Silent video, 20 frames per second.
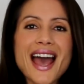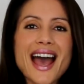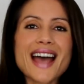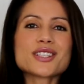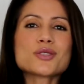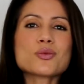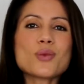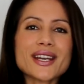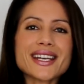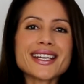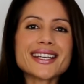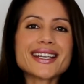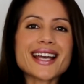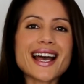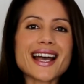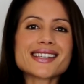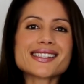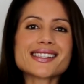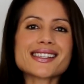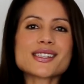and winning
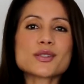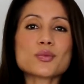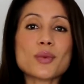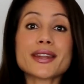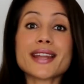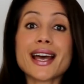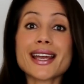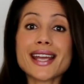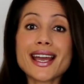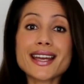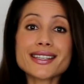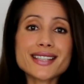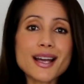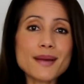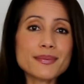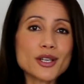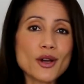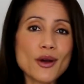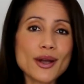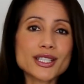cases when they end
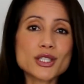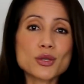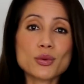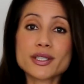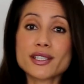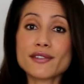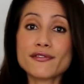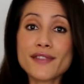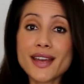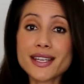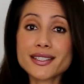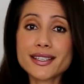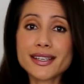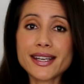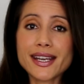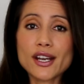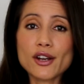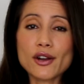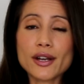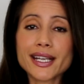up going to a defended
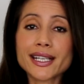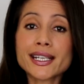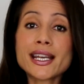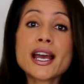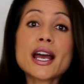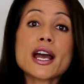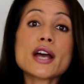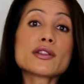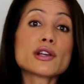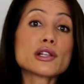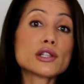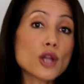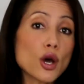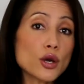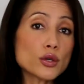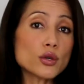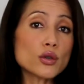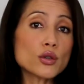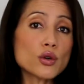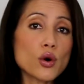hearing in the
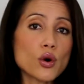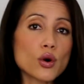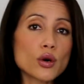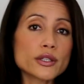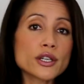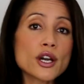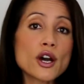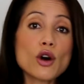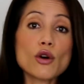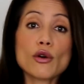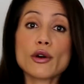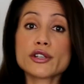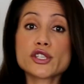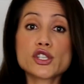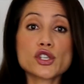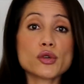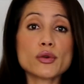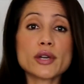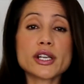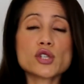local court or a
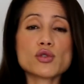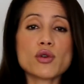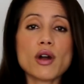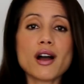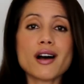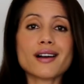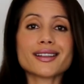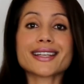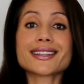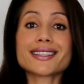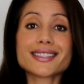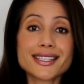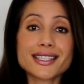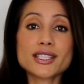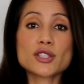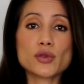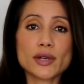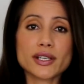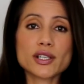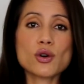jury trial in the
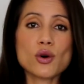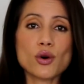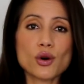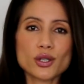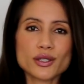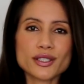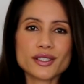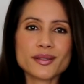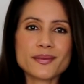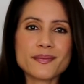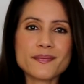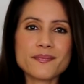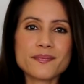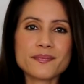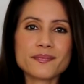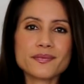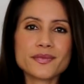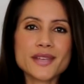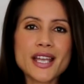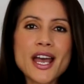district court.
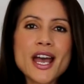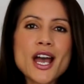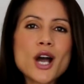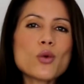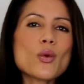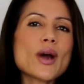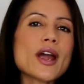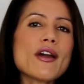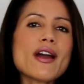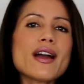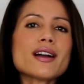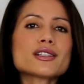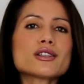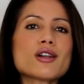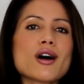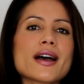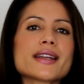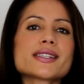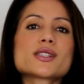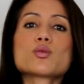Where our
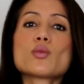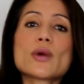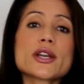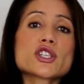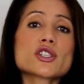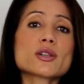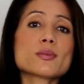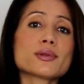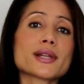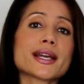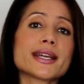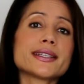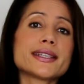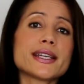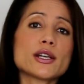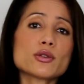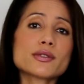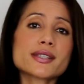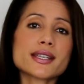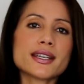clients wish to plead
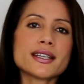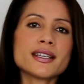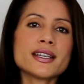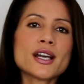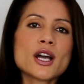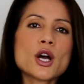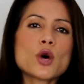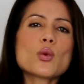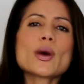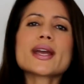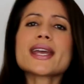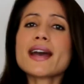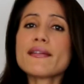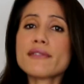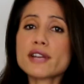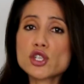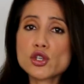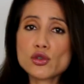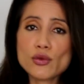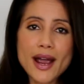guilty, we have
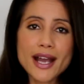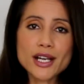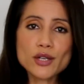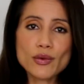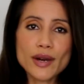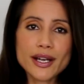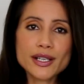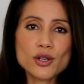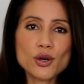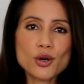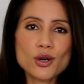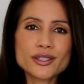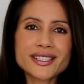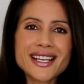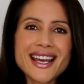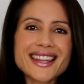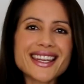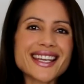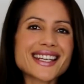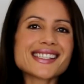a track
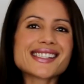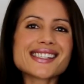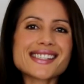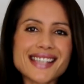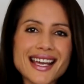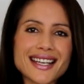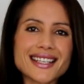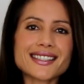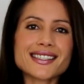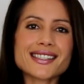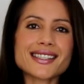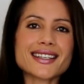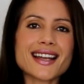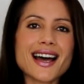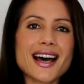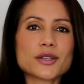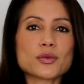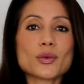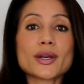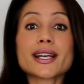record that is second to
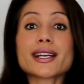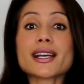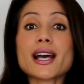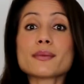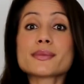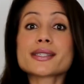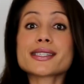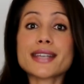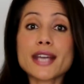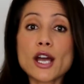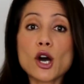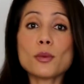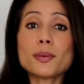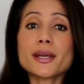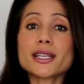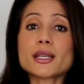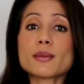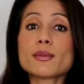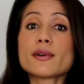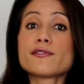none when it comes to
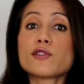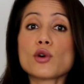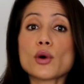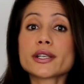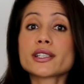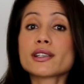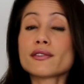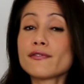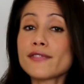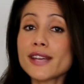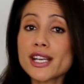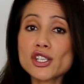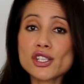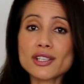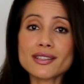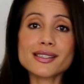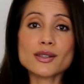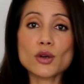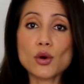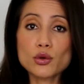helping them avoid
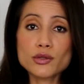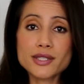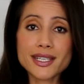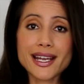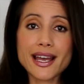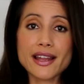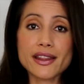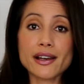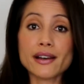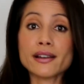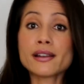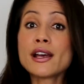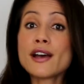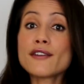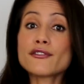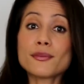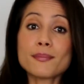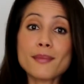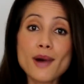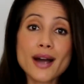convictions altogether
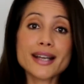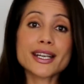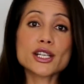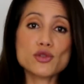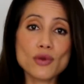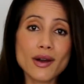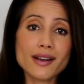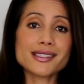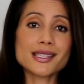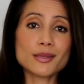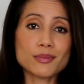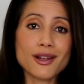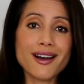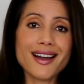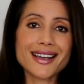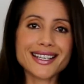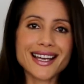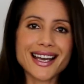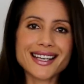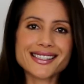for minor drug
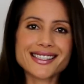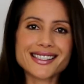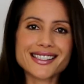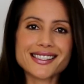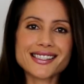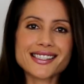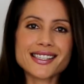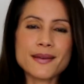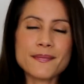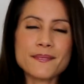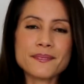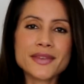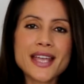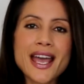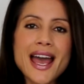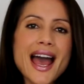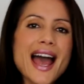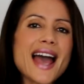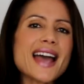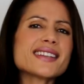supply cases,
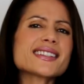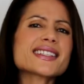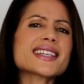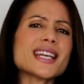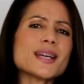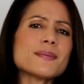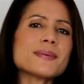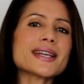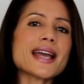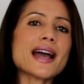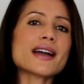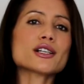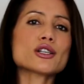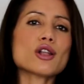and keeping our